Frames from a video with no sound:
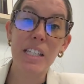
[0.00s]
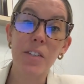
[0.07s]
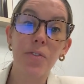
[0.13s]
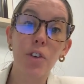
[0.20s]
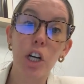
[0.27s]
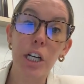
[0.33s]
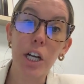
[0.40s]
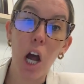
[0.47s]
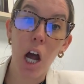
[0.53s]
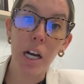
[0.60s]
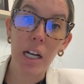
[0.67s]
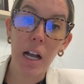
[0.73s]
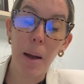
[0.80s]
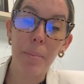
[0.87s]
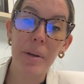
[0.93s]
for a
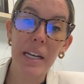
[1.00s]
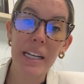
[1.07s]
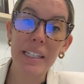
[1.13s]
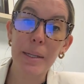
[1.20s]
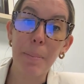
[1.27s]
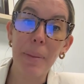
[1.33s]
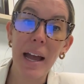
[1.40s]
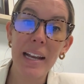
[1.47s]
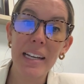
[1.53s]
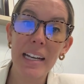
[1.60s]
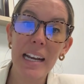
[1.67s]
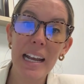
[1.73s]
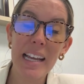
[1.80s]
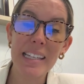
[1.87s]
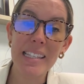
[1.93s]
non-accompanying
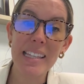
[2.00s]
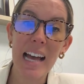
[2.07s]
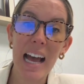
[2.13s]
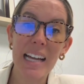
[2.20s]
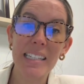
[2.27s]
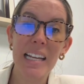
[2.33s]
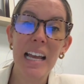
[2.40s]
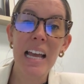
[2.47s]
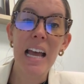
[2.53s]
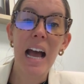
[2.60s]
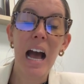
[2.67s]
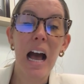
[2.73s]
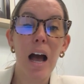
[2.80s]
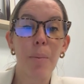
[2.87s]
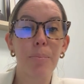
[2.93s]
dependent is that
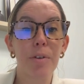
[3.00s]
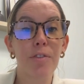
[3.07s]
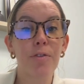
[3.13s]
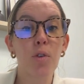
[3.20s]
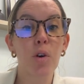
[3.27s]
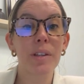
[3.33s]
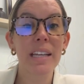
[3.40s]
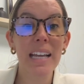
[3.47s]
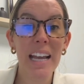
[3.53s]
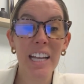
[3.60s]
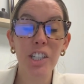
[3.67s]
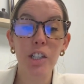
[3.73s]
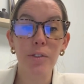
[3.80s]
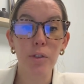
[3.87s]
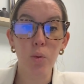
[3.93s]
before the
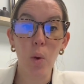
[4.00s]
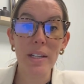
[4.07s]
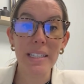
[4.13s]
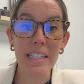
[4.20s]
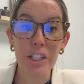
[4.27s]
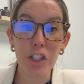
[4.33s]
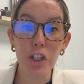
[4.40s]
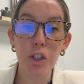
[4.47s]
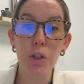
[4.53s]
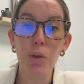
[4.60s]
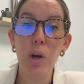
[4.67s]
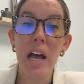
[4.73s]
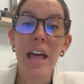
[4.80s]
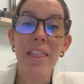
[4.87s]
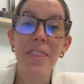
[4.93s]
age of
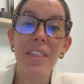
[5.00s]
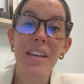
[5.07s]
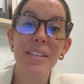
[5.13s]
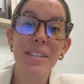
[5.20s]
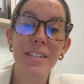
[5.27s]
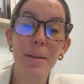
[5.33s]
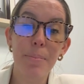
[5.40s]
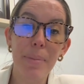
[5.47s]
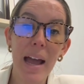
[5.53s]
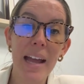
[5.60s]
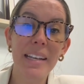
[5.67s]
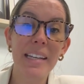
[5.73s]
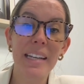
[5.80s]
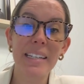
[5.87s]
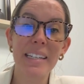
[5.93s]
22, this
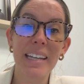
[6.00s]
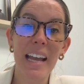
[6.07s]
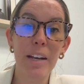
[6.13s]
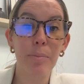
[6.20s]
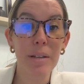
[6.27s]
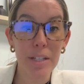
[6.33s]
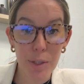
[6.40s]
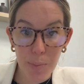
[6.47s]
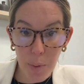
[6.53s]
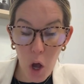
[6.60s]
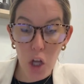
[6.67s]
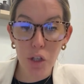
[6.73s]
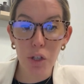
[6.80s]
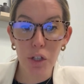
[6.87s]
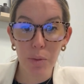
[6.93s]
dependent can be
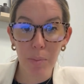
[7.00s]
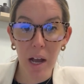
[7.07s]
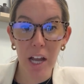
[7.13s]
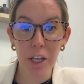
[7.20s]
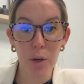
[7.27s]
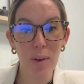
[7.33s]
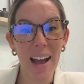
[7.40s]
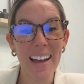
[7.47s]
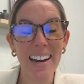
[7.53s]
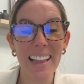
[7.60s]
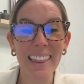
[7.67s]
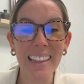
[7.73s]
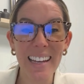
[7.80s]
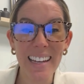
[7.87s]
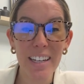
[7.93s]
sponsored by you at a
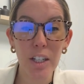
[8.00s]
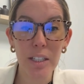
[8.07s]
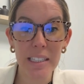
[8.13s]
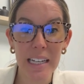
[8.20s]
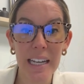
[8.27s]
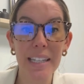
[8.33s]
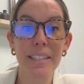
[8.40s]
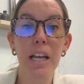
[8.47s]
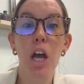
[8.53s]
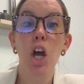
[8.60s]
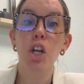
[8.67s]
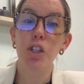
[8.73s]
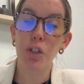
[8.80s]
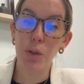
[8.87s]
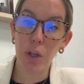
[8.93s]
later date
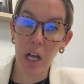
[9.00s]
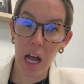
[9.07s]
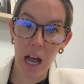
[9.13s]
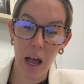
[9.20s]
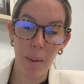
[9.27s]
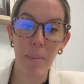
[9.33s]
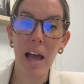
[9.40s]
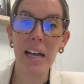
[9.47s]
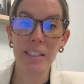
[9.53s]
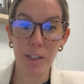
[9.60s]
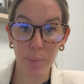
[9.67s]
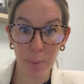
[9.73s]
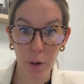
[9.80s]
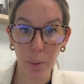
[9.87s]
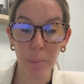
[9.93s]
to come as a
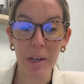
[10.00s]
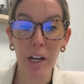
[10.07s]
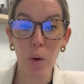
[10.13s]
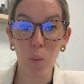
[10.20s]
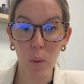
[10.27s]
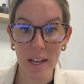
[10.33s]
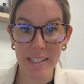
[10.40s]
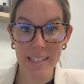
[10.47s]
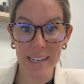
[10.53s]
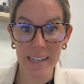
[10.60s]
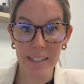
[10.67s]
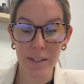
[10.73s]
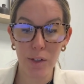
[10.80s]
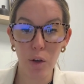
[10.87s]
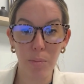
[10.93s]
permanent
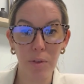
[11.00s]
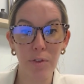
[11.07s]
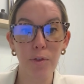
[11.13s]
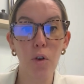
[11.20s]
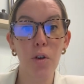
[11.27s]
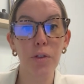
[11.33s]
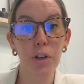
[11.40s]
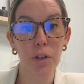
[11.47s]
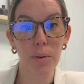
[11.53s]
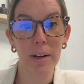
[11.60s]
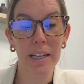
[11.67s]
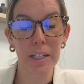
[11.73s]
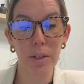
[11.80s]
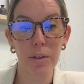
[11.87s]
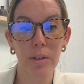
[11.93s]
resident, so before their
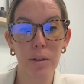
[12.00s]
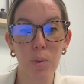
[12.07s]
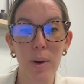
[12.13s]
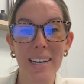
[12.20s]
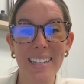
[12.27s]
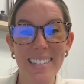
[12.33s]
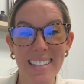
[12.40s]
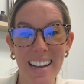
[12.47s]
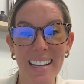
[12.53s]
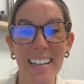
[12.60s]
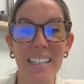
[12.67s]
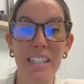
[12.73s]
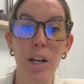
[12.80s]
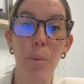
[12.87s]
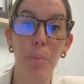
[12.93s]

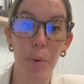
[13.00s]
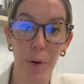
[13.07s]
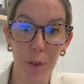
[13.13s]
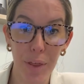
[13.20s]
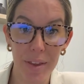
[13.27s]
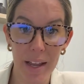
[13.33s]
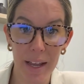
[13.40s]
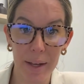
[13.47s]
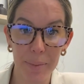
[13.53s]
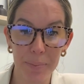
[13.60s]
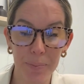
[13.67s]
22nd birthday.